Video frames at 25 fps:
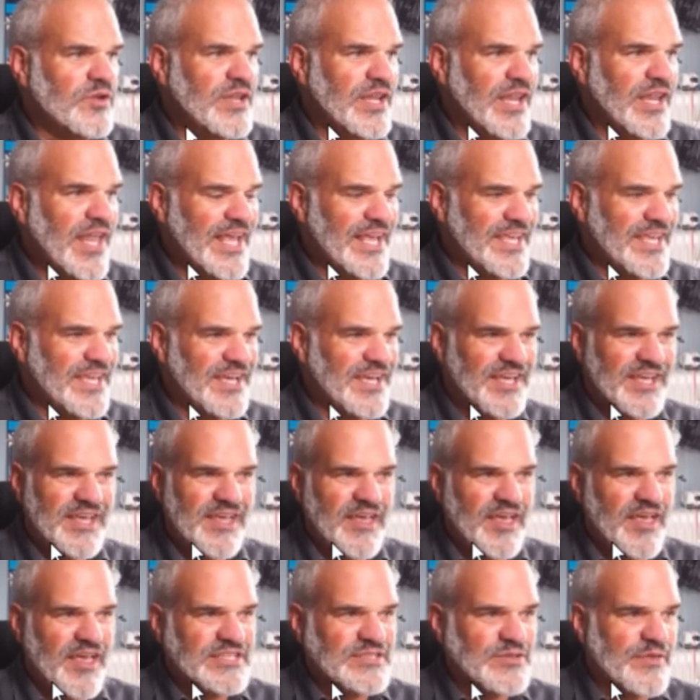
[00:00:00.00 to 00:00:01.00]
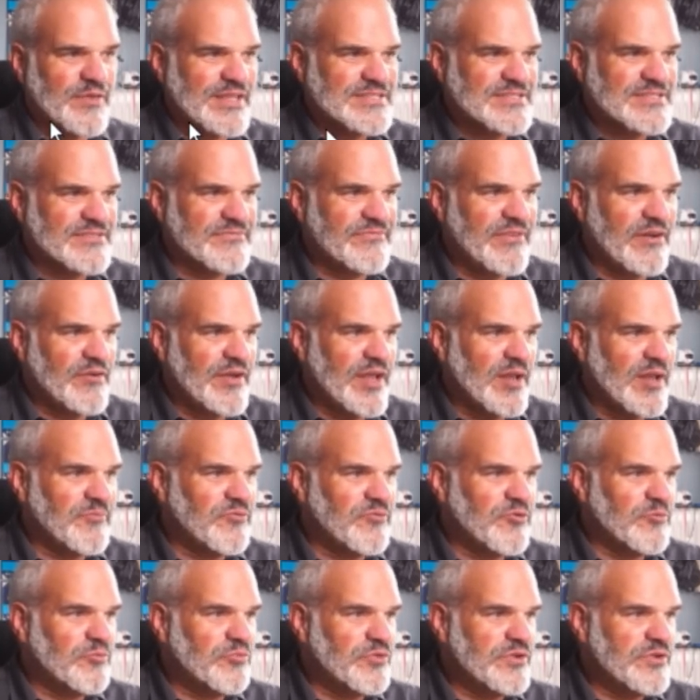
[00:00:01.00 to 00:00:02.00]
like. So that's a very
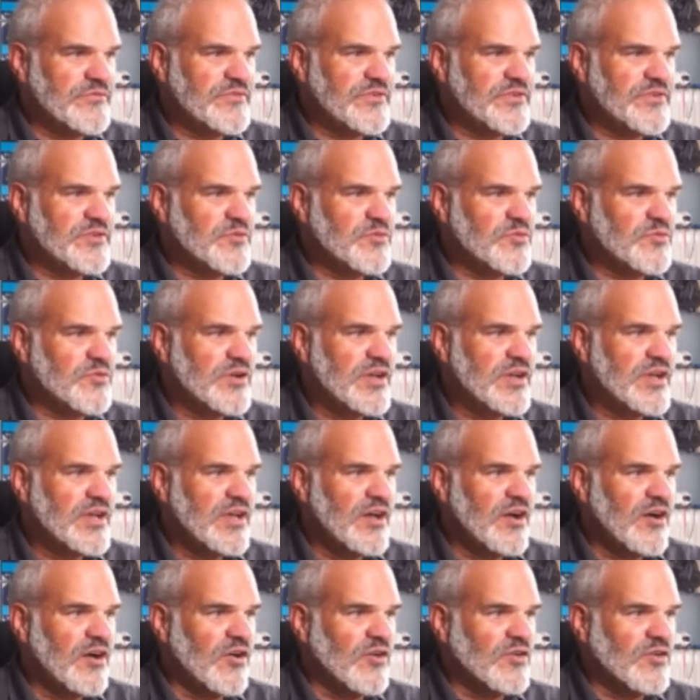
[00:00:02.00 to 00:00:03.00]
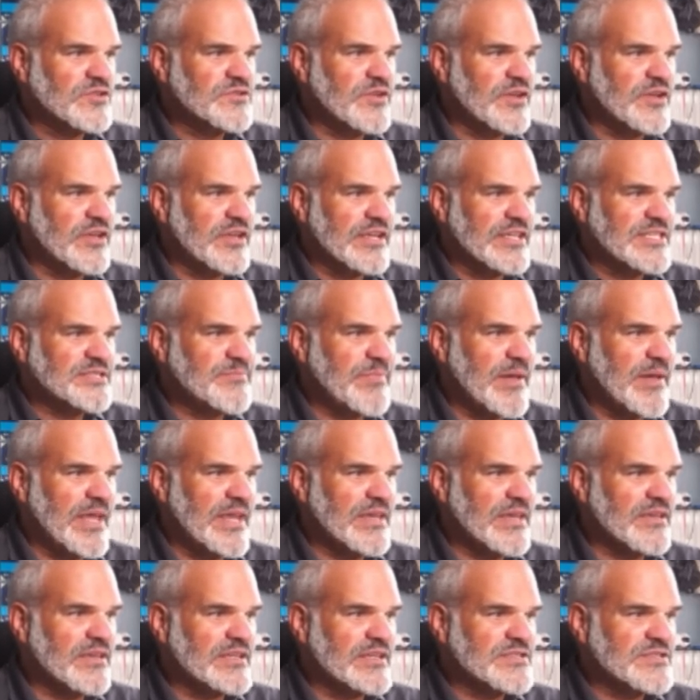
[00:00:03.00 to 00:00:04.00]
helpful preview. Also, you can
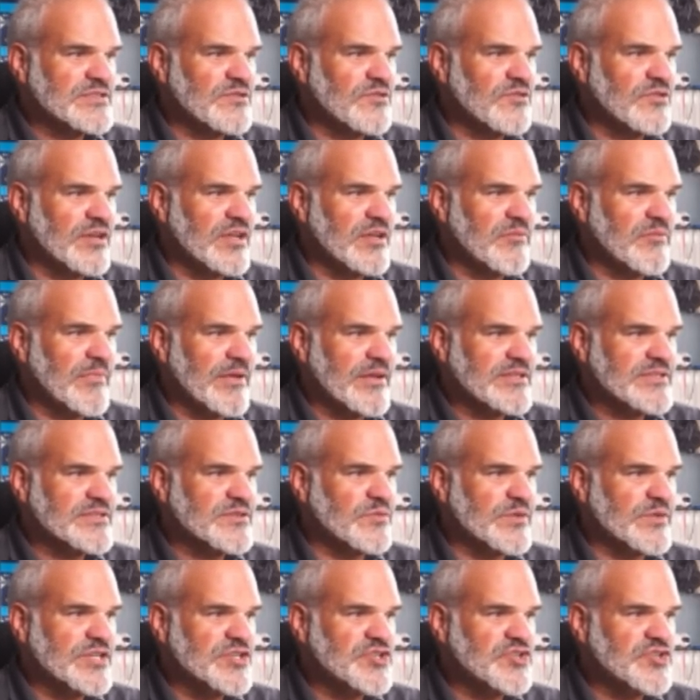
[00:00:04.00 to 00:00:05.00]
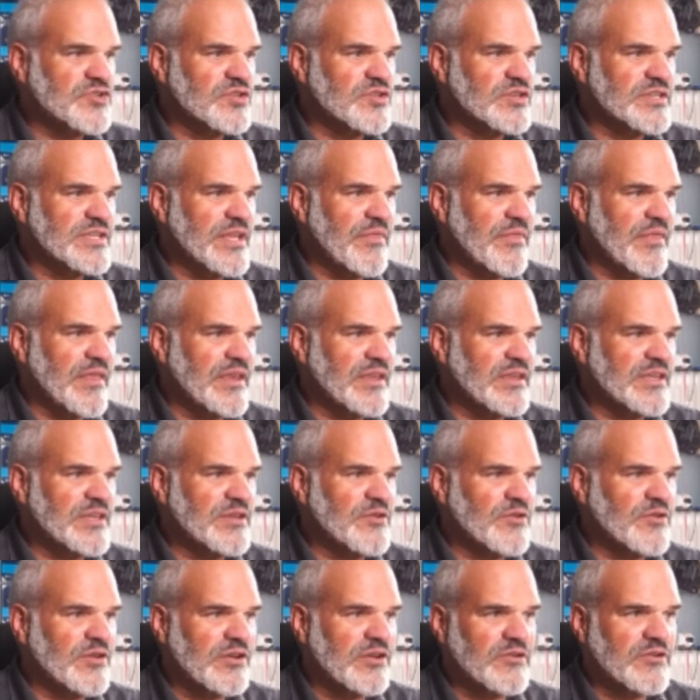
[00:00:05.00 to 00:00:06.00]
expand it and so on and make a screenshot and then
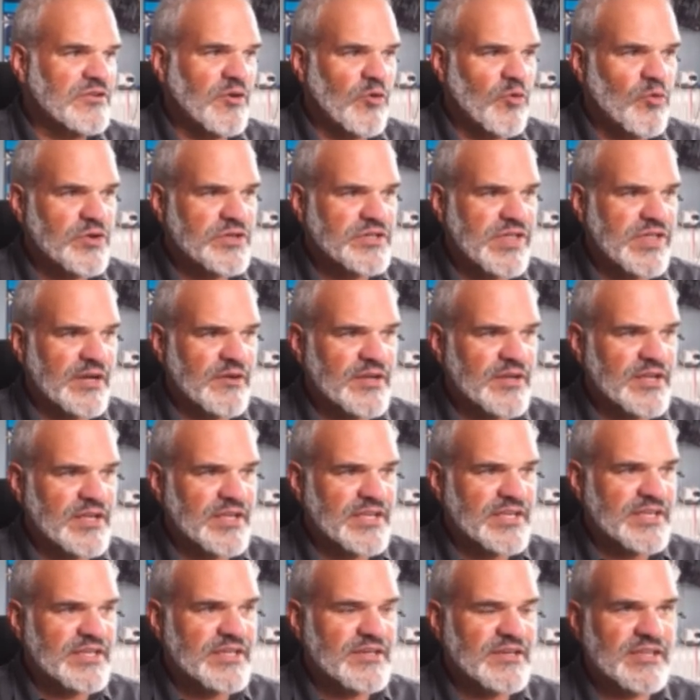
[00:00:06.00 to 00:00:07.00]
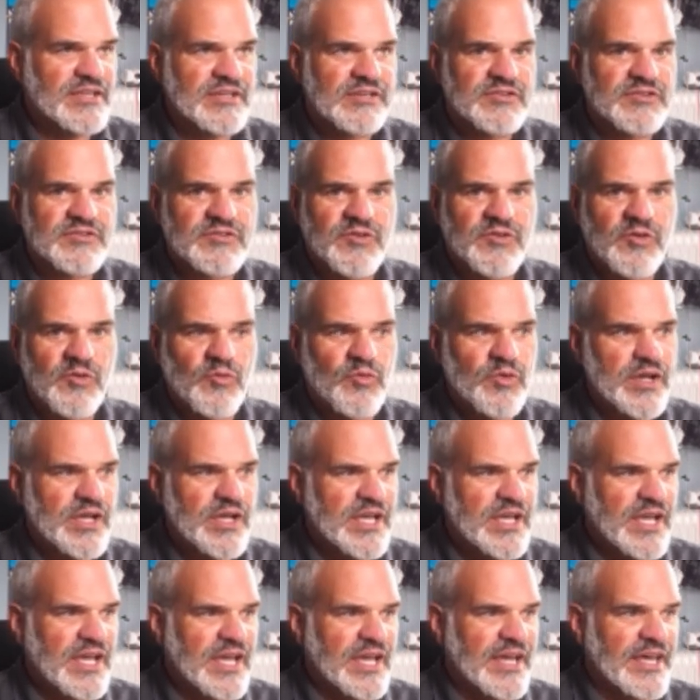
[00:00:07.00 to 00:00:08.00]
you can go directly here and go
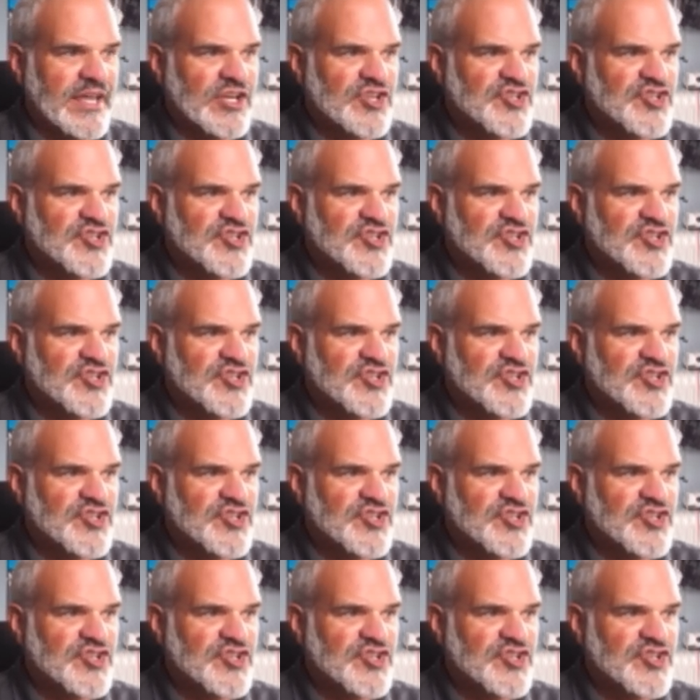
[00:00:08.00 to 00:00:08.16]
and